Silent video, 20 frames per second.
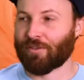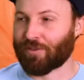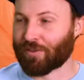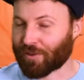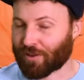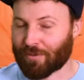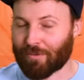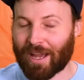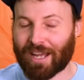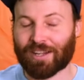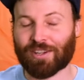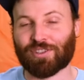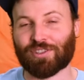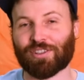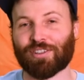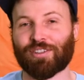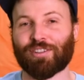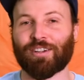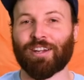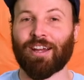For a
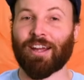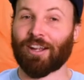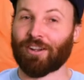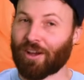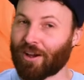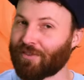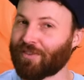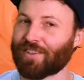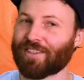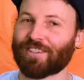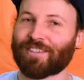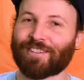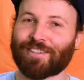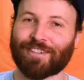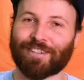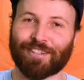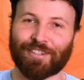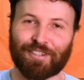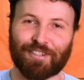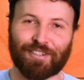manager, an office
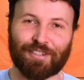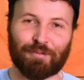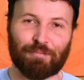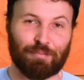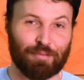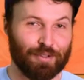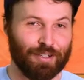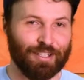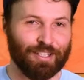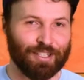is pretty